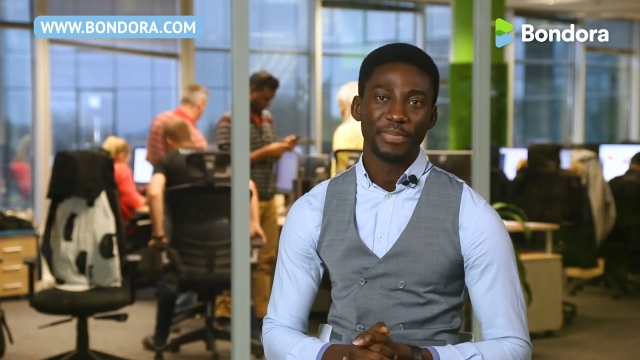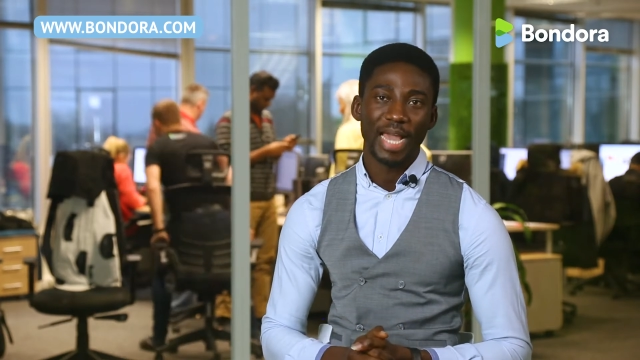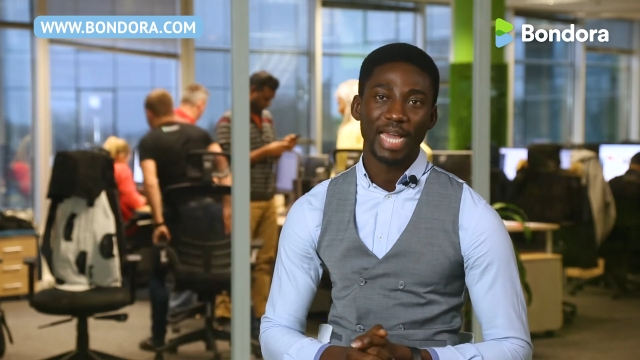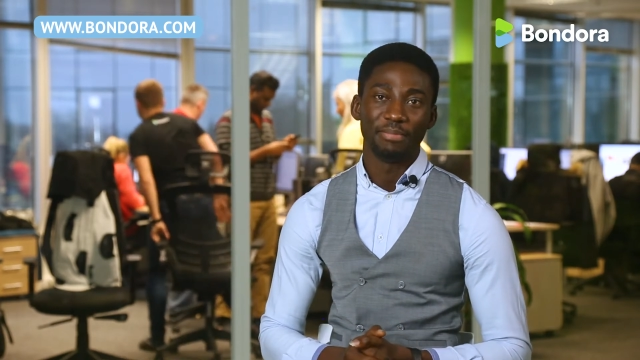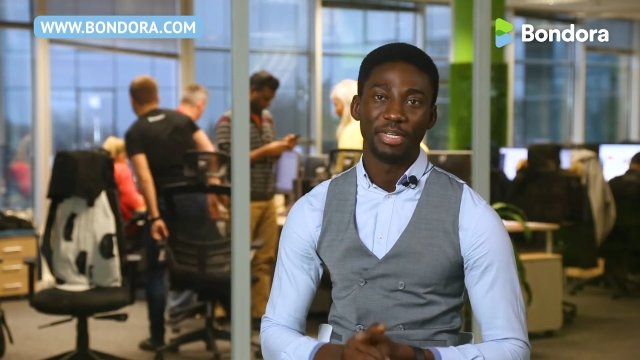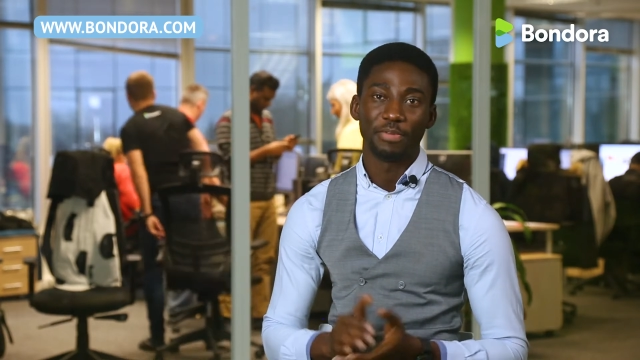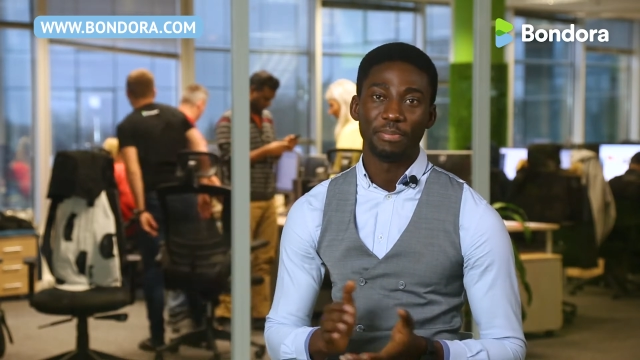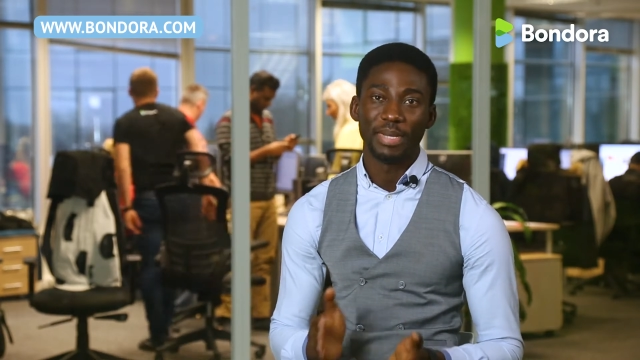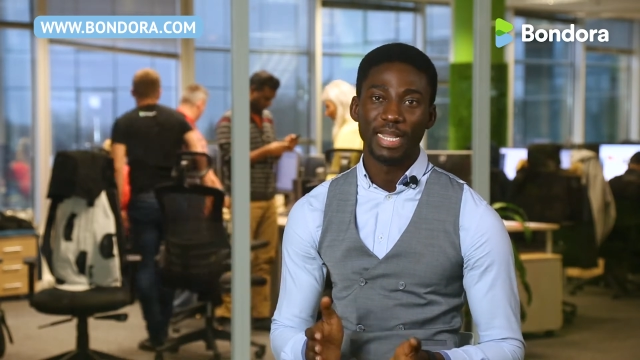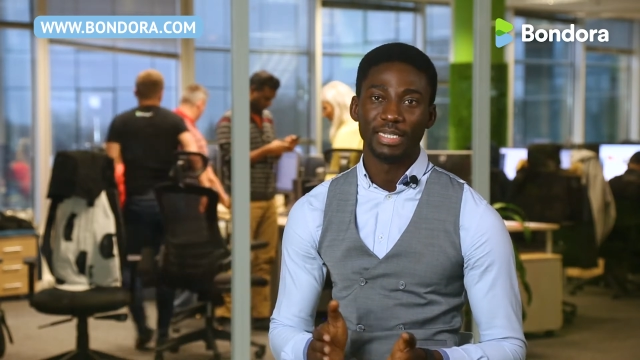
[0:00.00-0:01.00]
and being
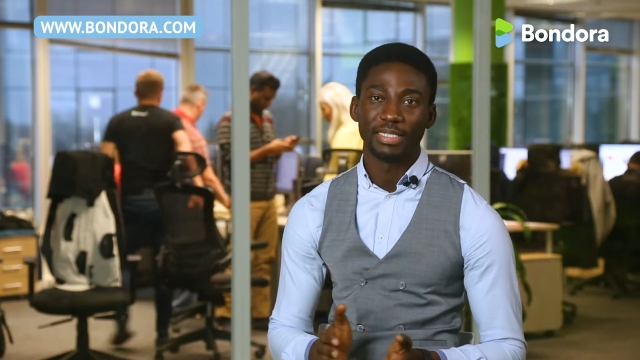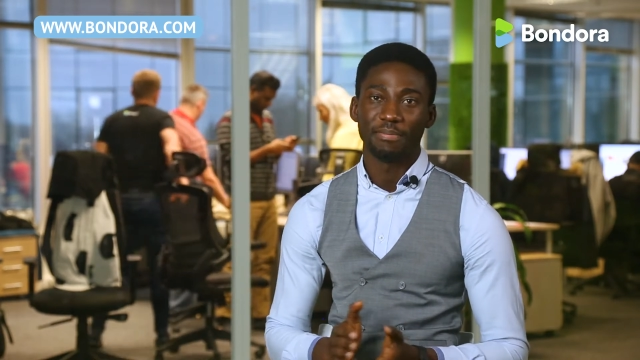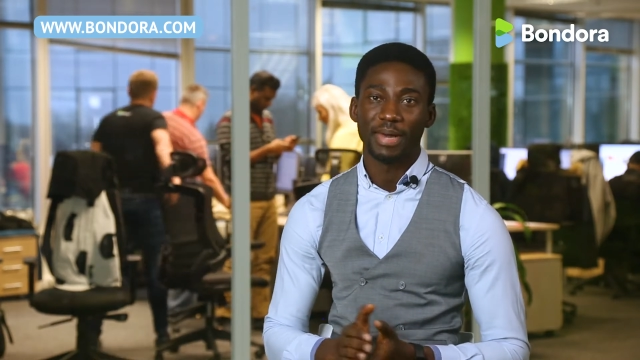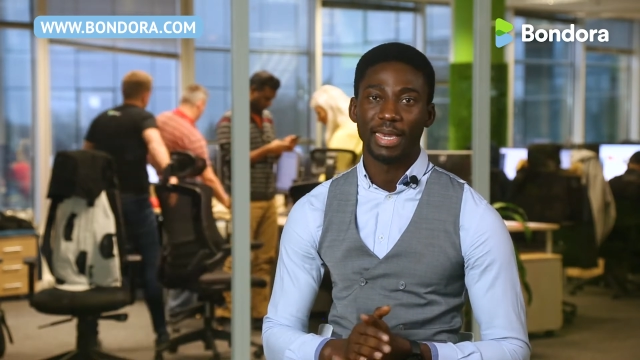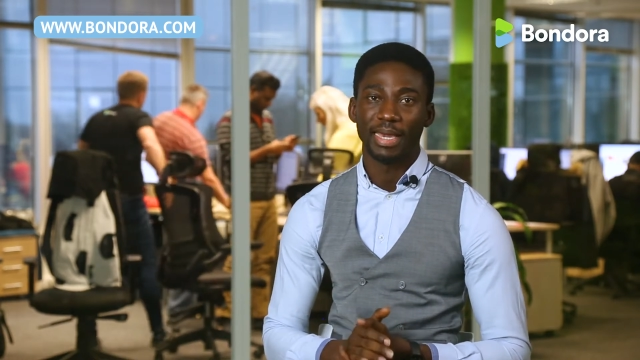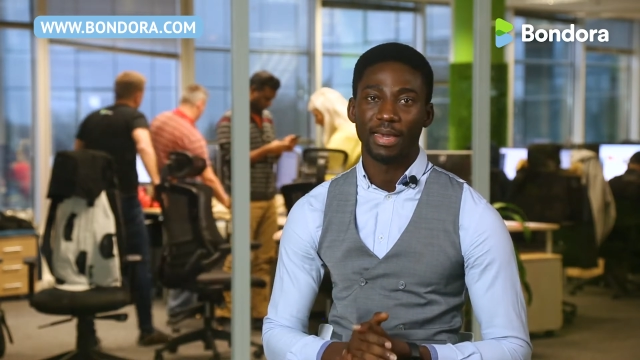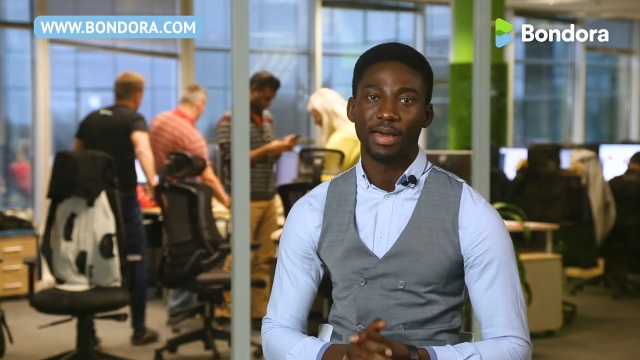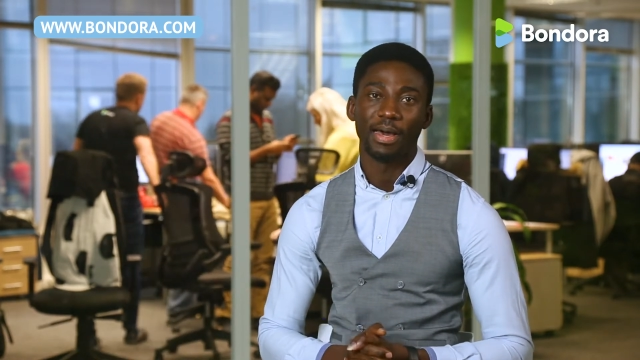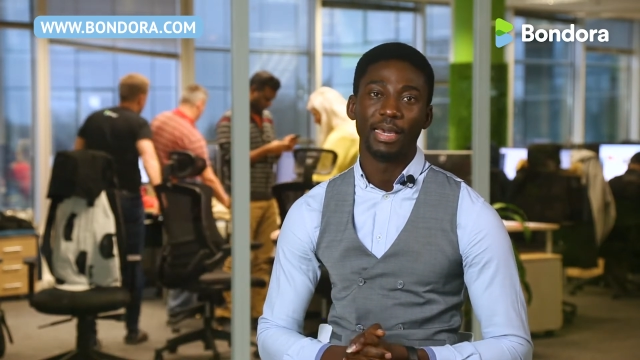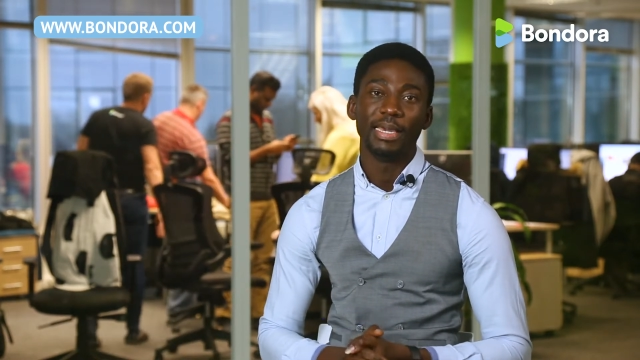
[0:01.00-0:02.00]
replaced by
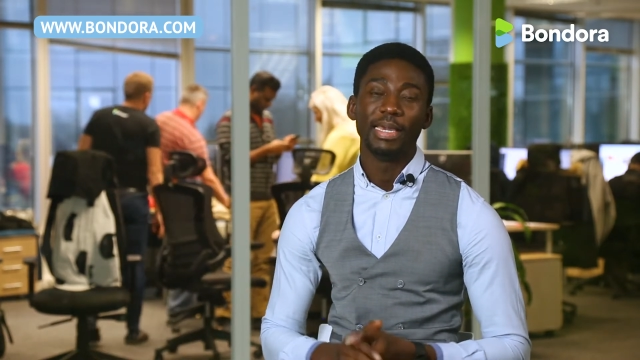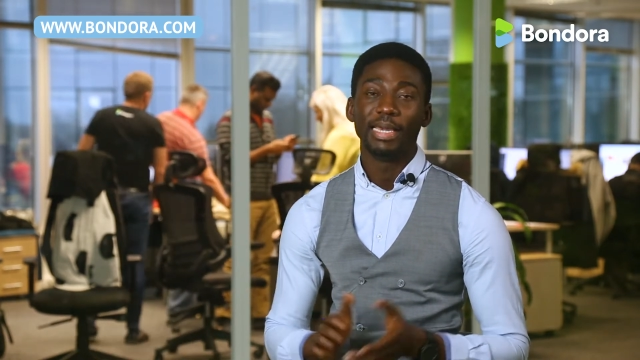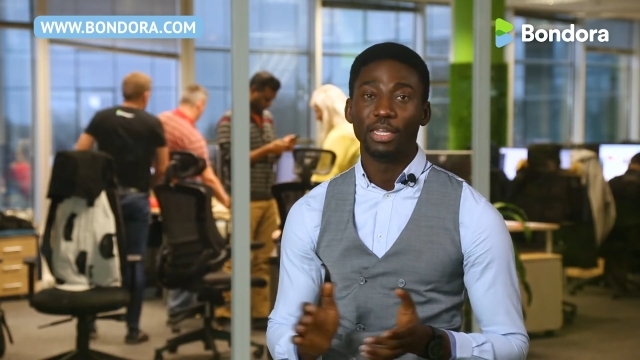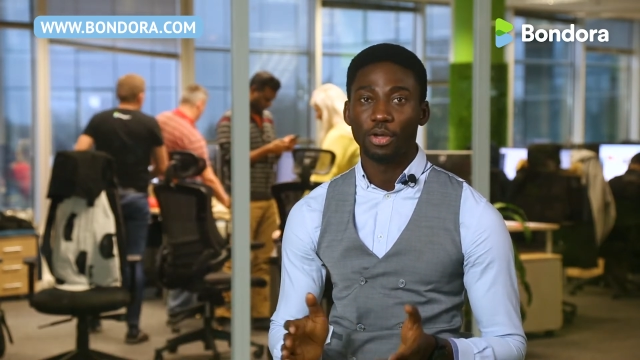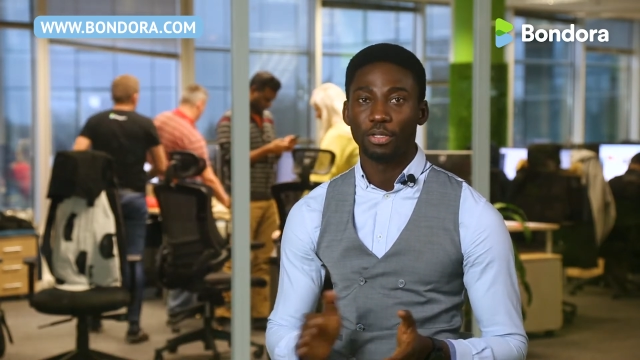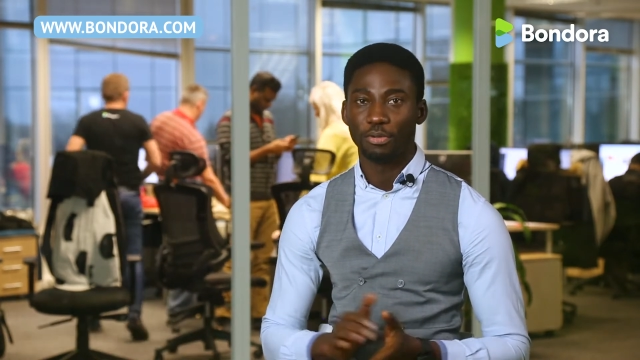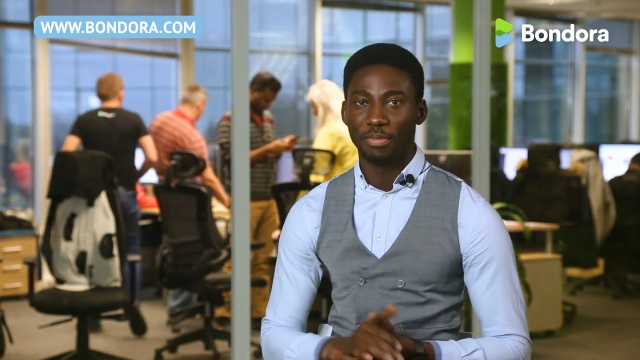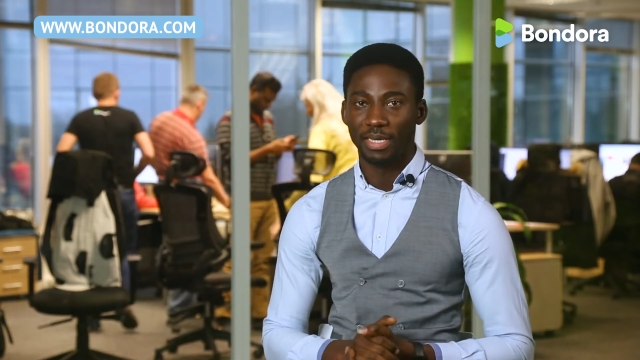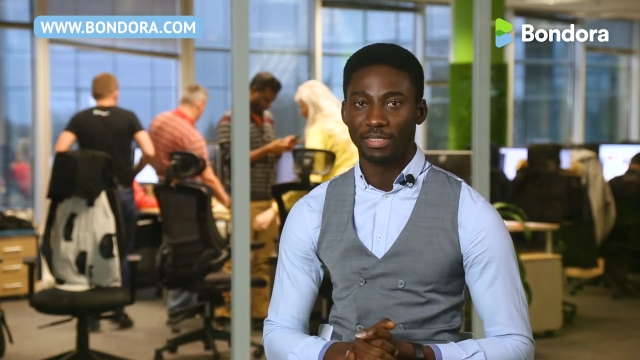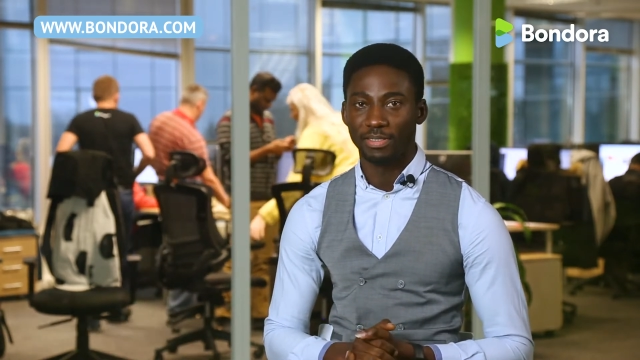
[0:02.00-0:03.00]
AI in all
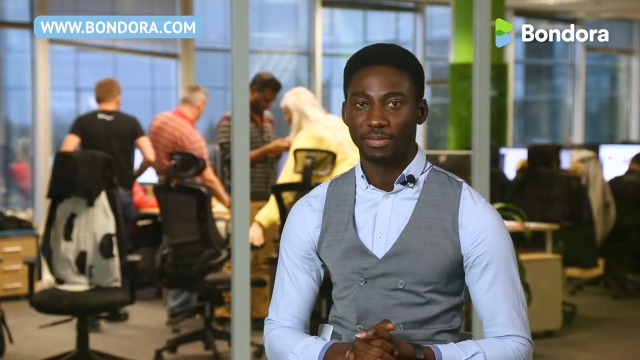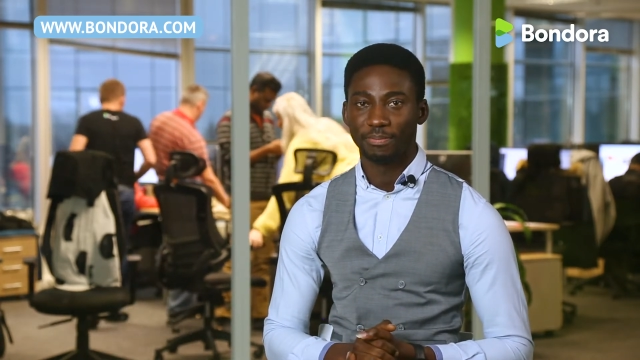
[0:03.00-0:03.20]
domains.